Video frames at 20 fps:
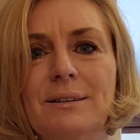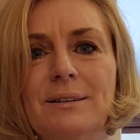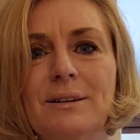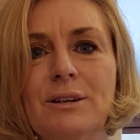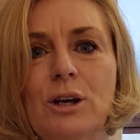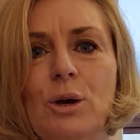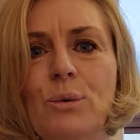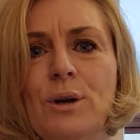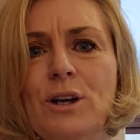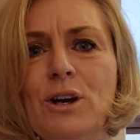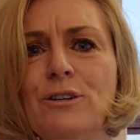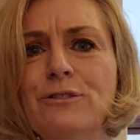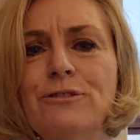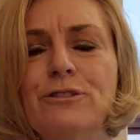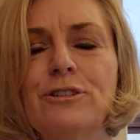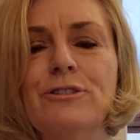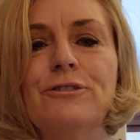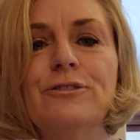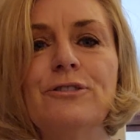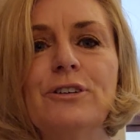going on
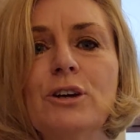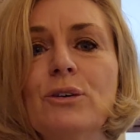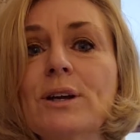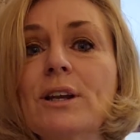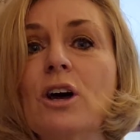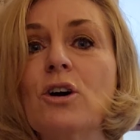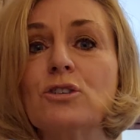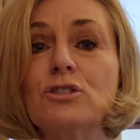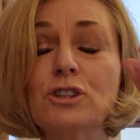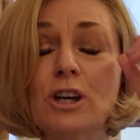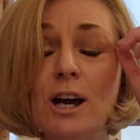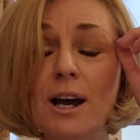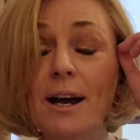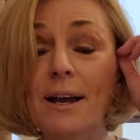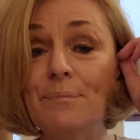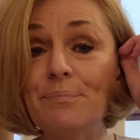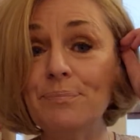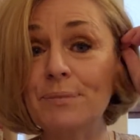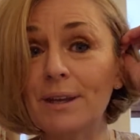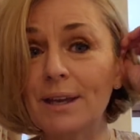for a very long
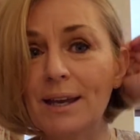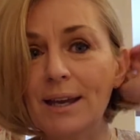time,